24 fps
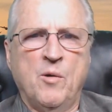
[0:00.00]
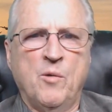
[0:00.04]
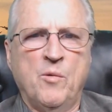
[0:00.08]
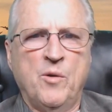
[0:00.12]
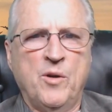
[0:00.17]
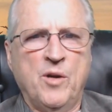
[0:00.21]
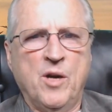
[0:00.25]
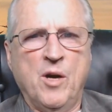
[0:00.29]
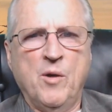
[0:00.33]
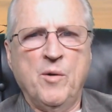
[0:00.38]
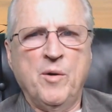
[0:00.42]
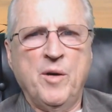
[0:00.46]

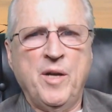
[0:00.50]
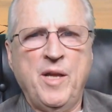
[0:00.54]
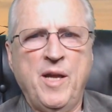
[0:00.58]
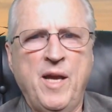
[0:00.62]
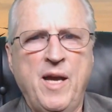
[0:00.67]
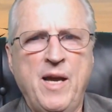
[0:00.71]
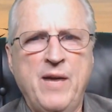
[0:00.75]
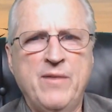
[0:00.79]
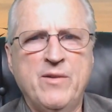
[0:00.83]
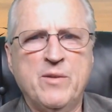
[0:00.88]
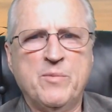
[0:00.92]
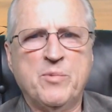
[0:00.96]
We already
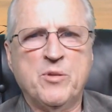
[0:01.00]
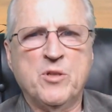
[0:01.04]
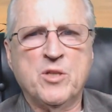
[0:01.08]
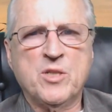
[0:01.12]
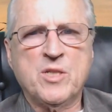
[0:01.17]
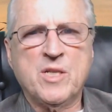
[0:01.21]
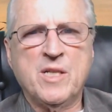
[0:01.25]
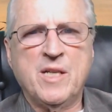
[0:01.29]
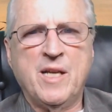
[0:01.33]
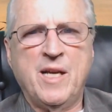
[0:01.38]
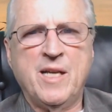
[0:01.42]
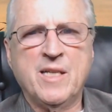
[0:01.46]
have a
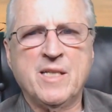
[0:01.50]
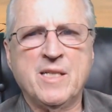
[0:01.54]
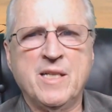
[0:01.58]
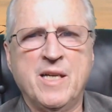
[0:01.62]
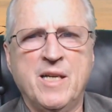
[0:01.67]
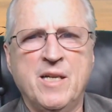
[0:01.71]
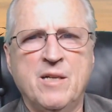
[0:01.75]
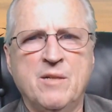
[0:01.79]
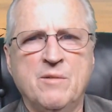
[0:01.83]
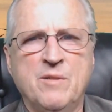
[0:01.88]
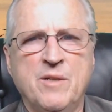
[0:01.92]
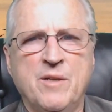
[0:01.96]
personalized
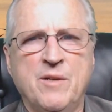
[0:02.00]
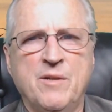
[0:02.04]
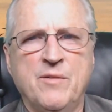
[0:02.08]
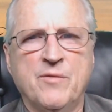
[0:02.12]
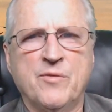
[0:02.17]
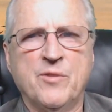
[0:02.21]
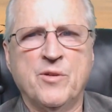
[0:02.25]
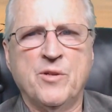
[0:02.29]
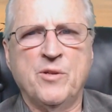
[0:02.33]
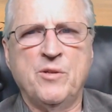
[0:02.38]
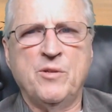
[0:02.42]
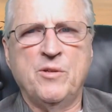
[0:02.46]
letter written
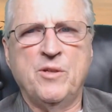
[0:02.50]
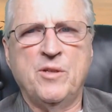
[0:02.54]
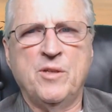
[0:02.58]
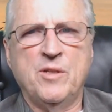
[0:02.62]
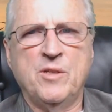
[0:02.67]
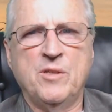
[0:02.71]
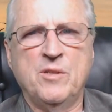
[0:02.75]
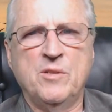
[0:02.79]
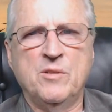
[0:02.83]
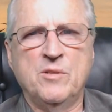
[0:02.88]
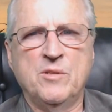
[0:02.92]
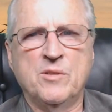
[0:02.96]
for you to
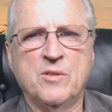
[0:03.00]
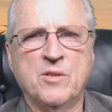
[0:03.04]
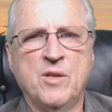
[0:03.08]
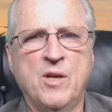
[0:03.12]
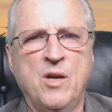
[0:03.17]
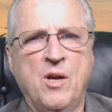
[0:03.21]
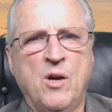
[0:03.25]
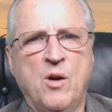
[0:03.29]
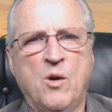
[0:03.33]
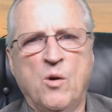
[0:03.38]
use,